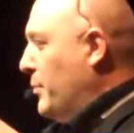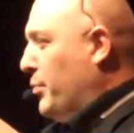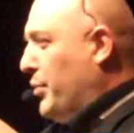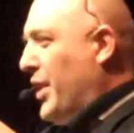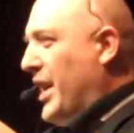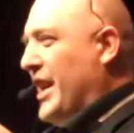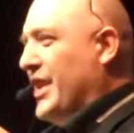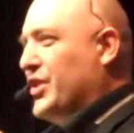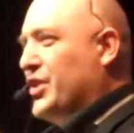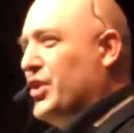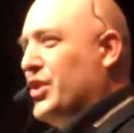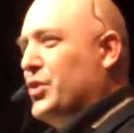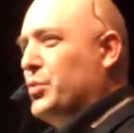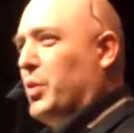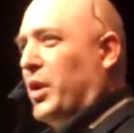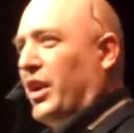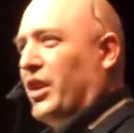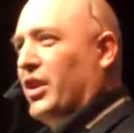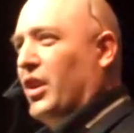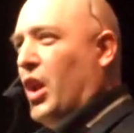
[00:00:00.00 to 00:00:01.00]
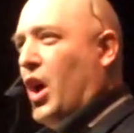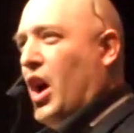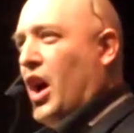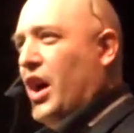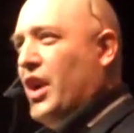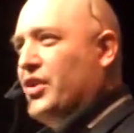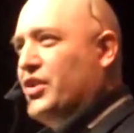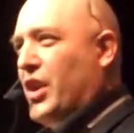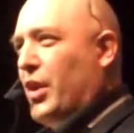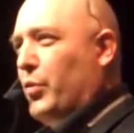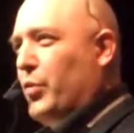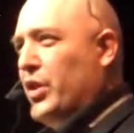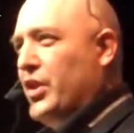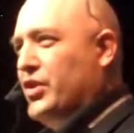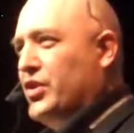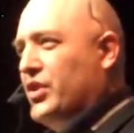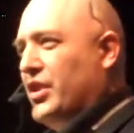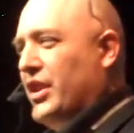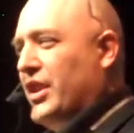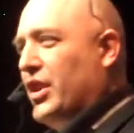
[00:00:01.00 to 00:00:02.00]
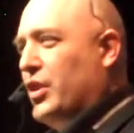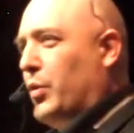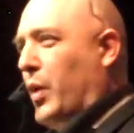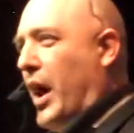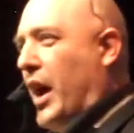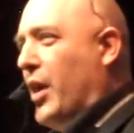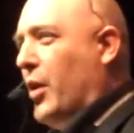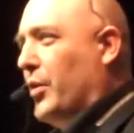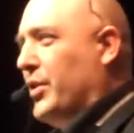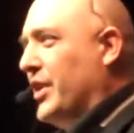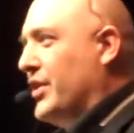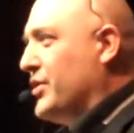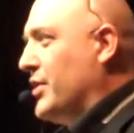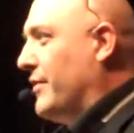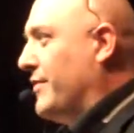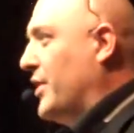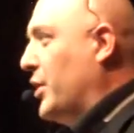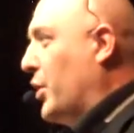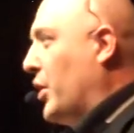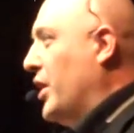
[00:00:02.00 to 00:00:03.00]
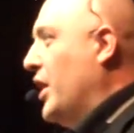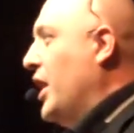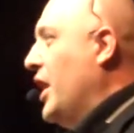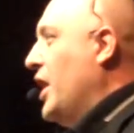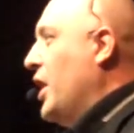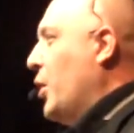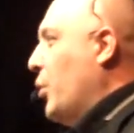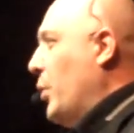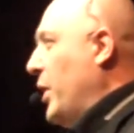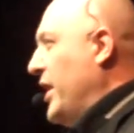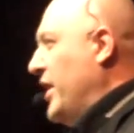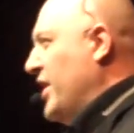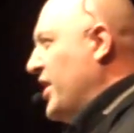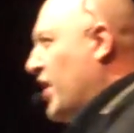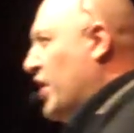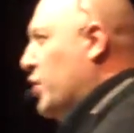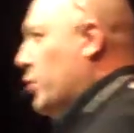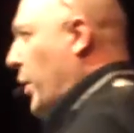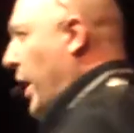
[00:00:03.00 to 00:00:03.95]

branches with claws that reached to the ground as if they were waiting to